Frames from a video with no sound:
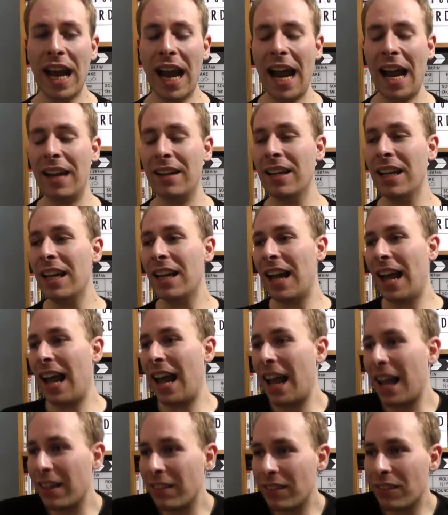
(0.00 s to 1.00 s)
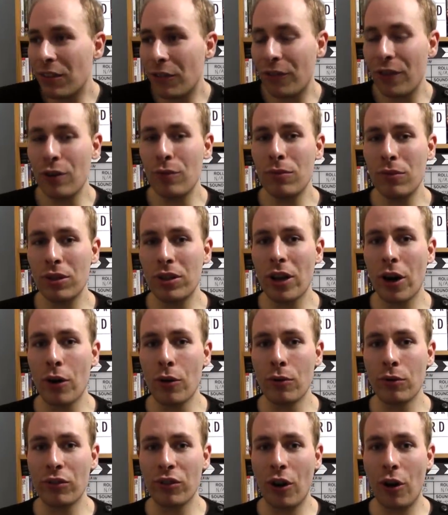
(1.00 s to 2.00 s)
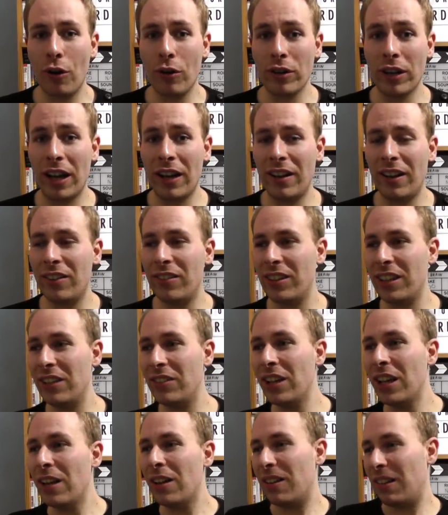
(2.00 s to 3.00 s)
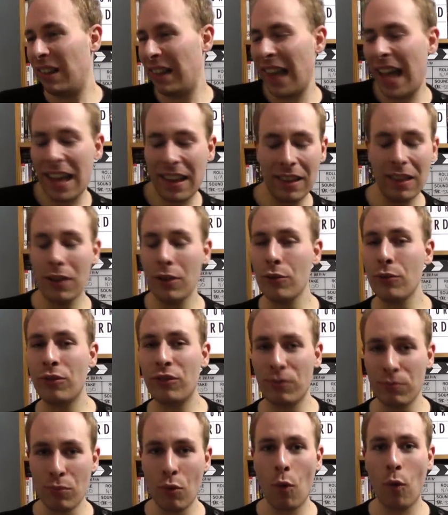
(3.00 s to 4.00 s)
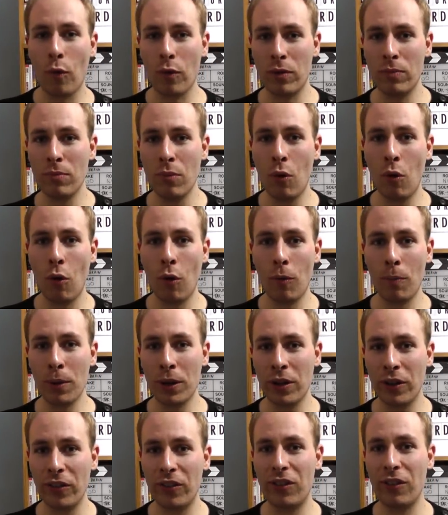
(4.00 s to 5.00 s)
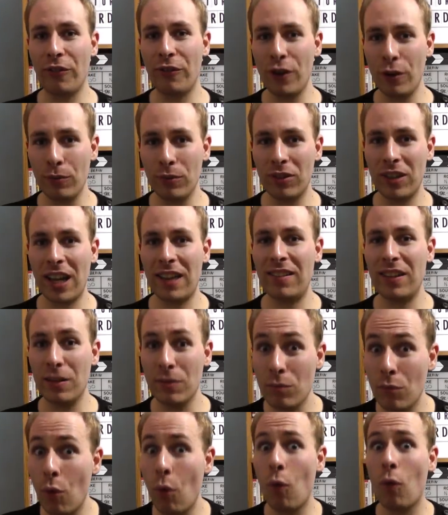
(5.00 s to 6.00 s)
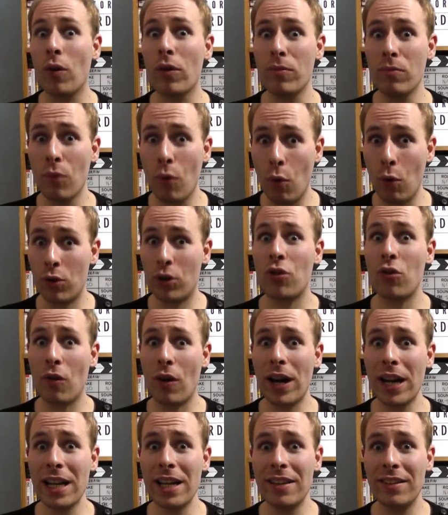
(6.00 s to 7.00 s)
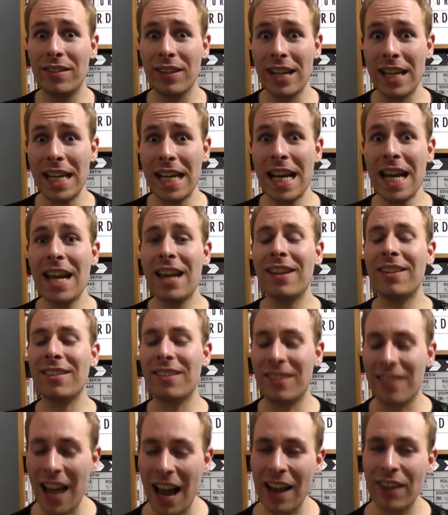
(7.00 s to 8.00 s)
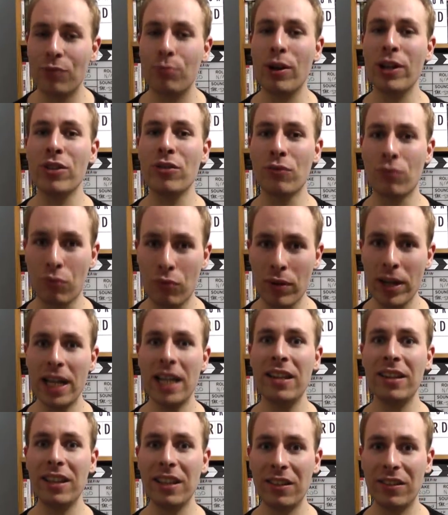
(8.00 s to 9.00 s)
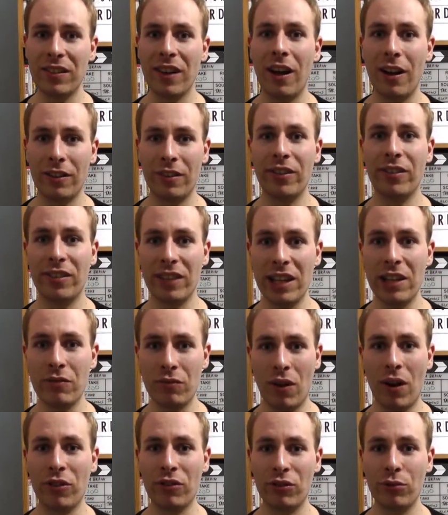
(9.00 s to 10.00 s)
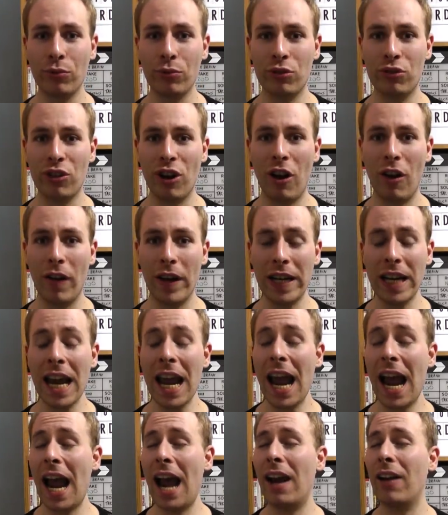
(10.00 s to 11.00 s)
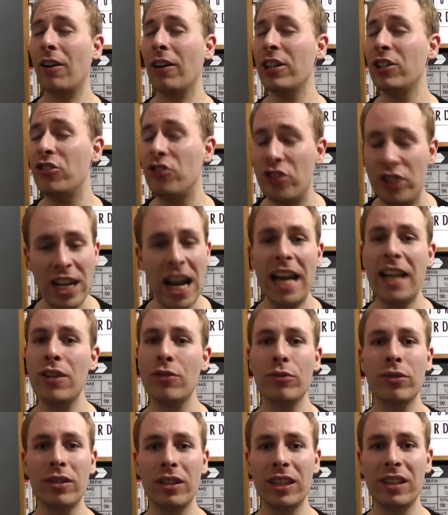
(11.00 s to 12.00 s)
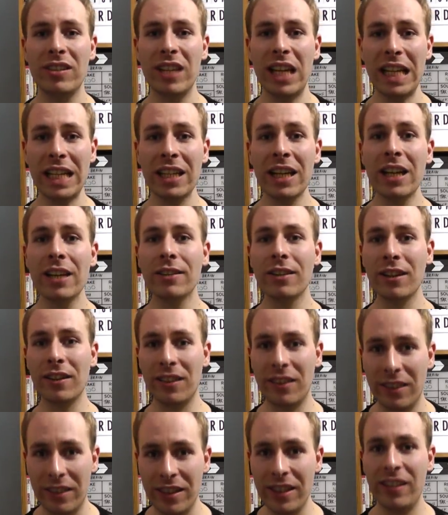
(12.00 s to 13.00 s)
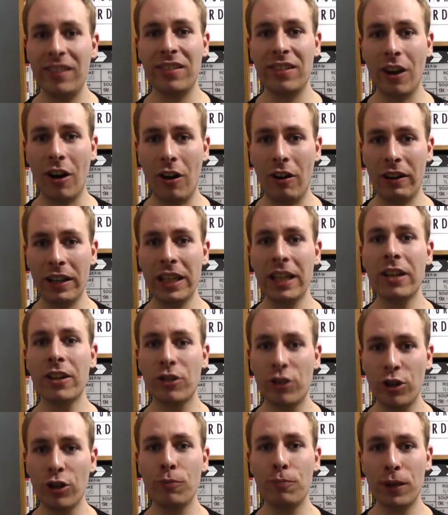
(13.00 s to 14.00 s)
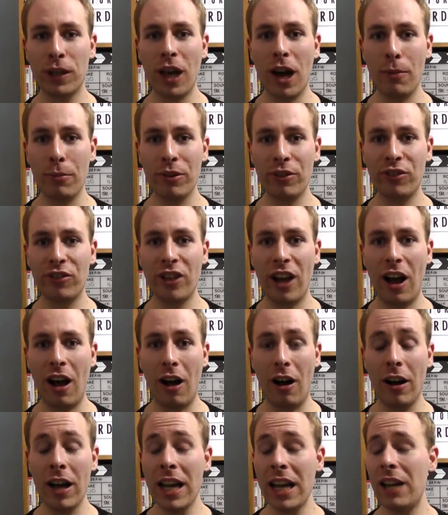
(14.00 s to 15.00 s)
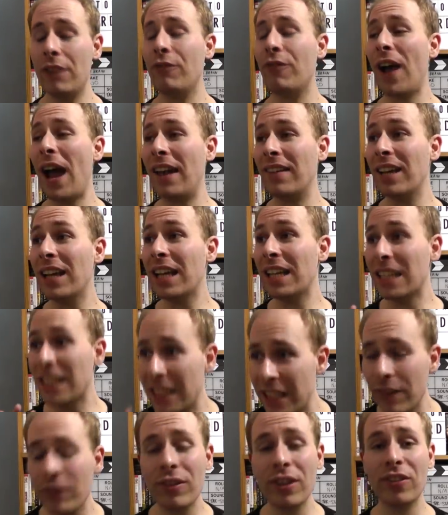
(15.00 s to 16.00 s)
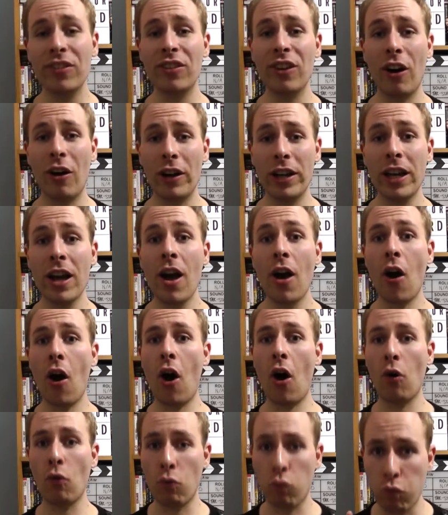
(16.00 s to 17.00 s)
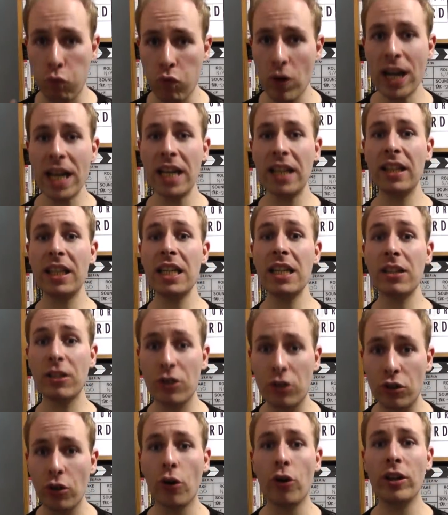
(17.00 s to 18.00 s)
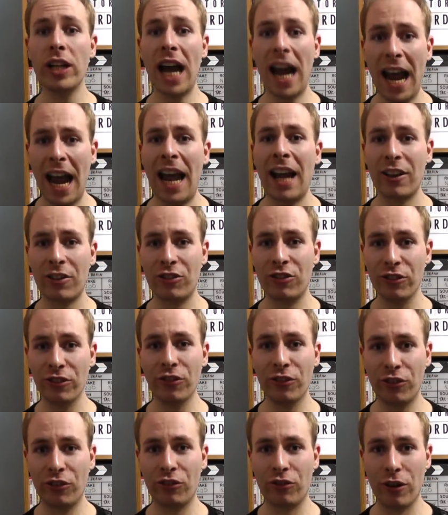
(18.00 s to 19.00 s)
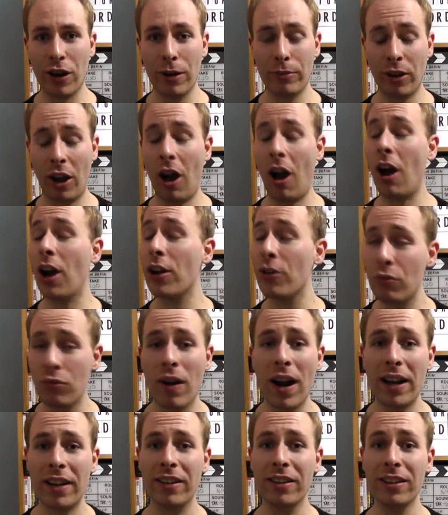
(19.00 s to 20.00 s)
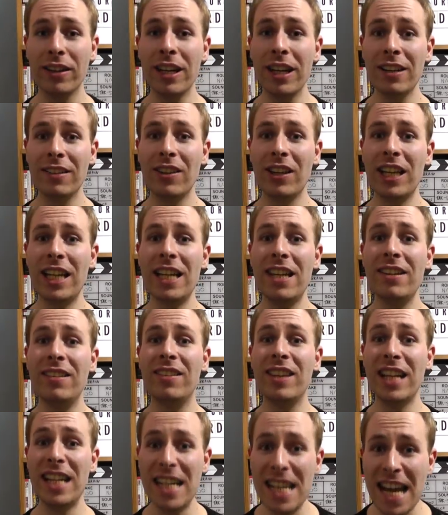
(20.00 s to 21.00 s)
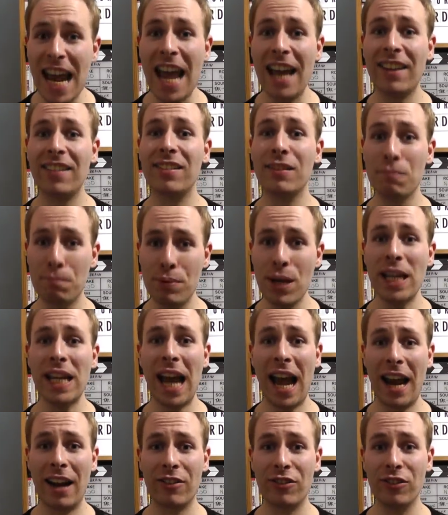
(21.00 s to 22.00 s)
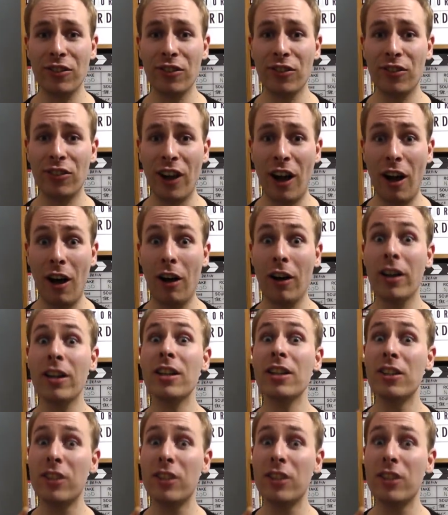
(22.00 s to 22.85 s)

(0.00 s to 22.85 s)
And as the film goes on, and as he's let loose more and more because the film's getting more and more crazy, that's when you really start to see Russell shine. And I genuinely think that this guy could become a star. In fact, give this guy a really good action script. I reckon that he's the next big action star.